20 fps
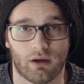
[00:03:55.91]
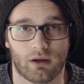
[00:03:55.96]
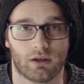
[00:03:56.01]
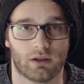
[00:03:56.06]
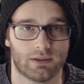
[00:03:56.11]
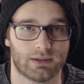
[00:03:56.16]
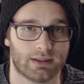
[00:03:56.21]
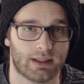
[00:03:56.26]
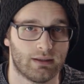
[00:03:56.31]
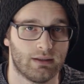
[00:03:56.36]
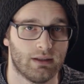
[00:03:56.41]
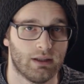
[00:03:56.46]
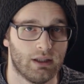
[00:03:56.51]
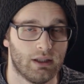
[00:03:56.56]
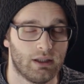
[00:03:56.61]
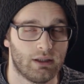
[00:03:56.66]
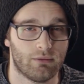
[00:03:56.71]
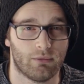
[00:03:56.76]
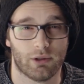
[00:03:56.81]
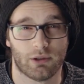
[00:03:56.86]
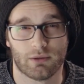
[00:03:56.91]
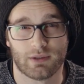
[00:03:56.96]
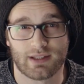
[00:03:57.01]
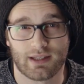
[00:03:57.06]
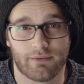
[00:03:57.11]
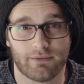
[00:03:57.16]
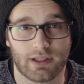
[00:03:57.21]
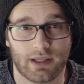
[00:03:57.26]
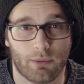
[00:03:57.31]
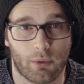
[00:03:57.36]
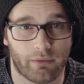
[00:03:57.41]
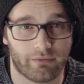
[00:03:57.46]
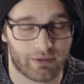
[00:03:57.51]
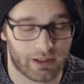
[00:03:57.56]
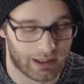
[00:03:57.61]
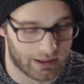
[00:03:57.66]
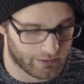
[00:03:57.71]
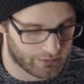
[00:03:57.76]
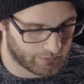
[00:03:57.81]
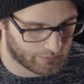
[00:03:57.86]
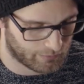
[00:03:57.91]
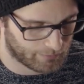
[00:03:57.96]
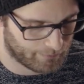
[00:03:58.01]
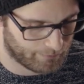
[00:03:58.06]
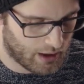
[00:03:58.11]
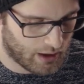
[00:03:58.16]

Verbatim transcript: of content, which was 71 videos.